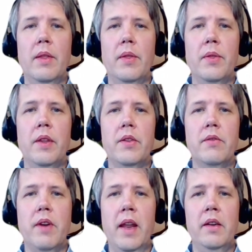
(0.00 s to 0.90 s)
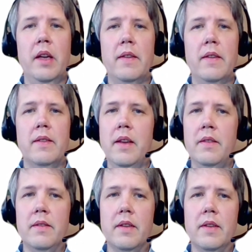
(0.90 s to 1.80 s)
This render as
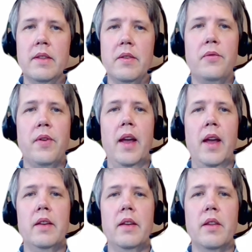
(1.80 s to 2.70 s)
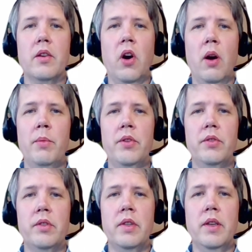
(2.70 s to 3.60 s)
list is defined in the common
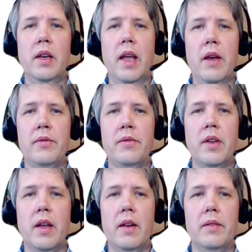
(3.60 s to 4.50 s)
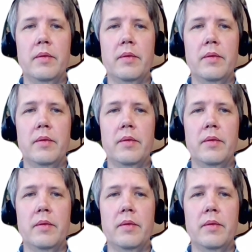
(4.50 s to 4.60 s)
util FTL.